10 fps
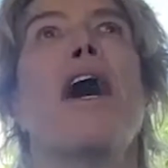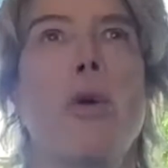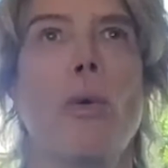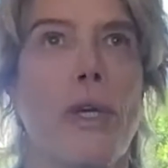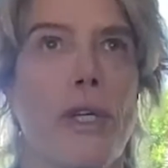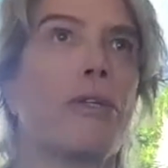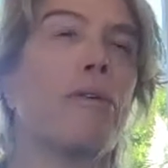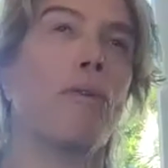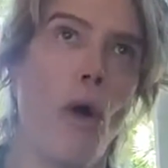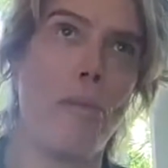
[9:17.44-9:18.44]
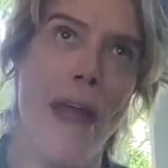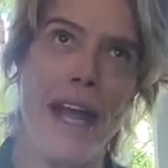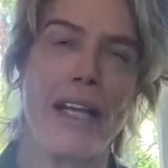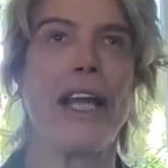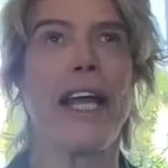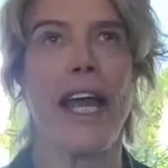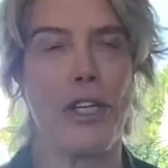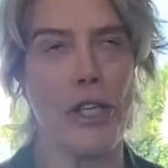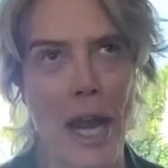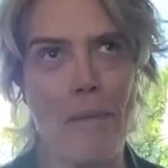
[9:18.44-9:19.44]
who was road mangling Etta
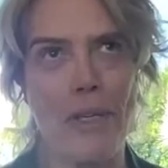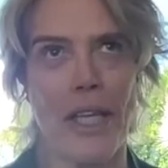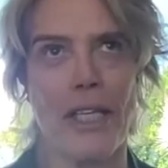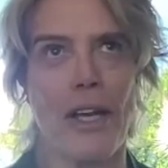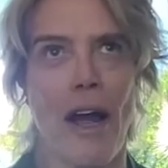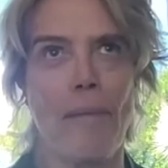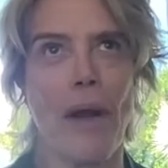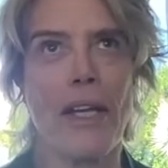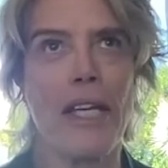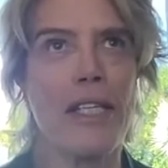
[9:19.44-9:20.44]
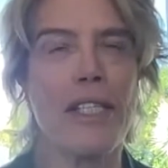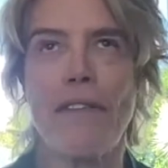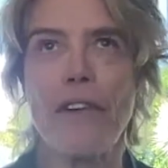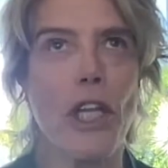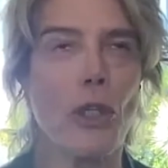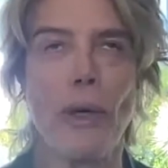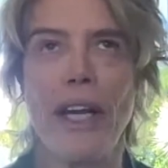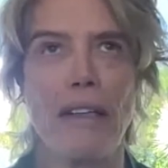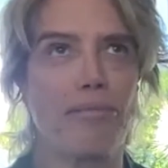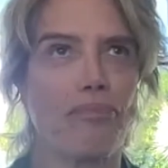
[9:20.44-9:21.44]
James at the time,
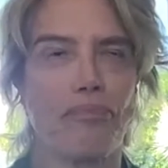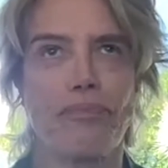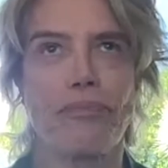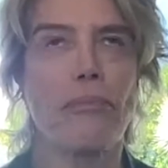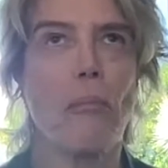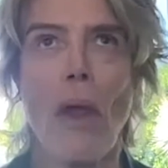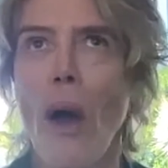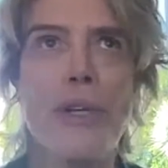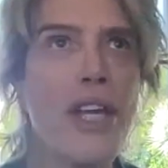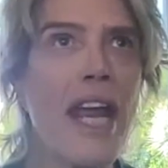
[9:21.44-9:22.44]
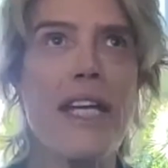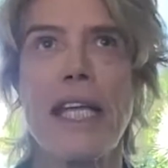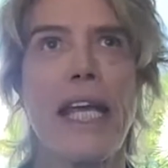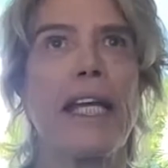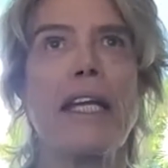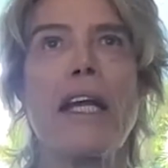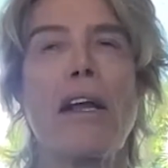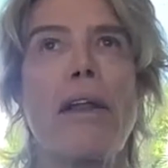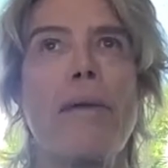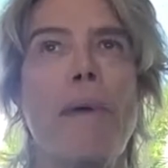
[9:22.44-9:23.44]
1973. I was 18
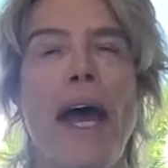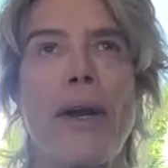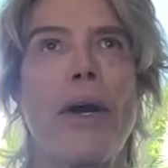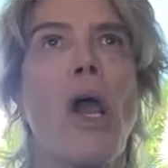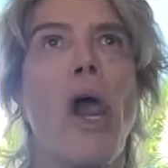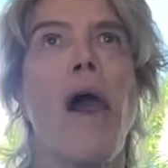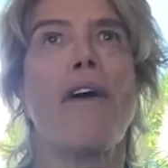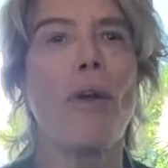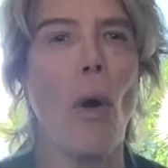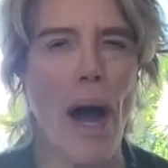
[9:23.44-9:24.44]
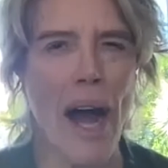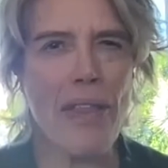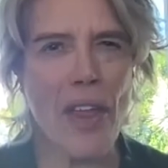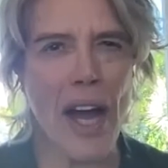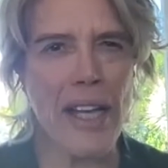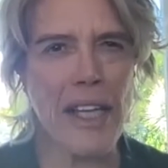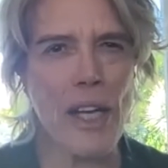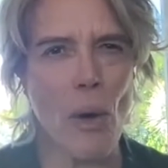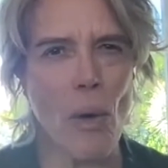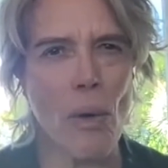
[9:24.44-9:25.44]
and met her. You know, I thought, you
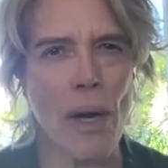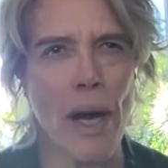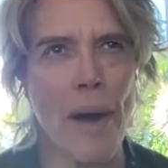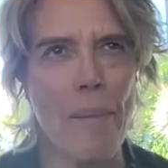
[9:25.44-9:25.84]
know,